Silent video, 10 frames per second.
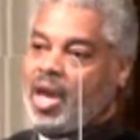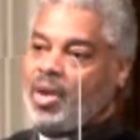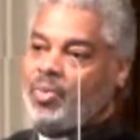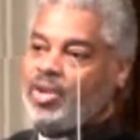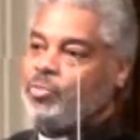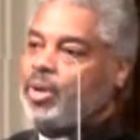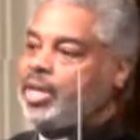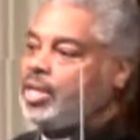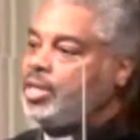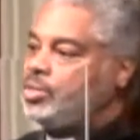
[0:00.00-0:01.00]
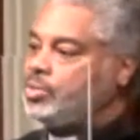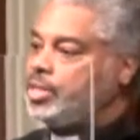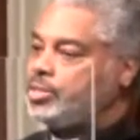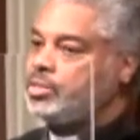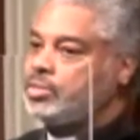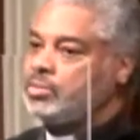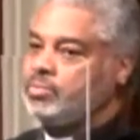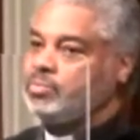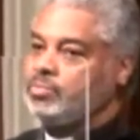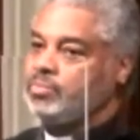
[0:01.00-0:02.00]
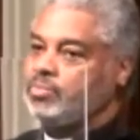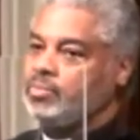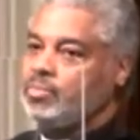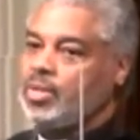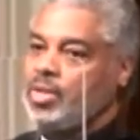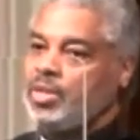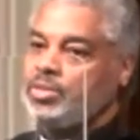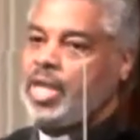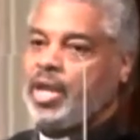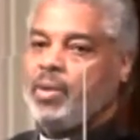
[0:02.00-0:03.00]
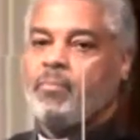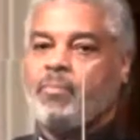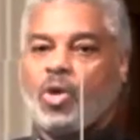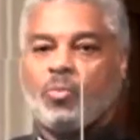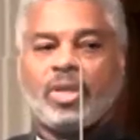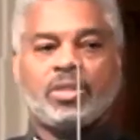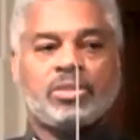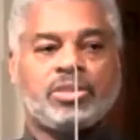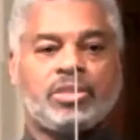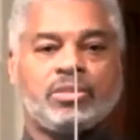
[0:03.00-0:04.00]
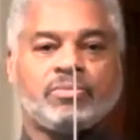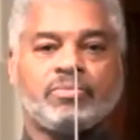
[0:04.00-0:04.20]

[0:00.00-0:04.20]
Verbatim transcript: I want everybody to just take a moment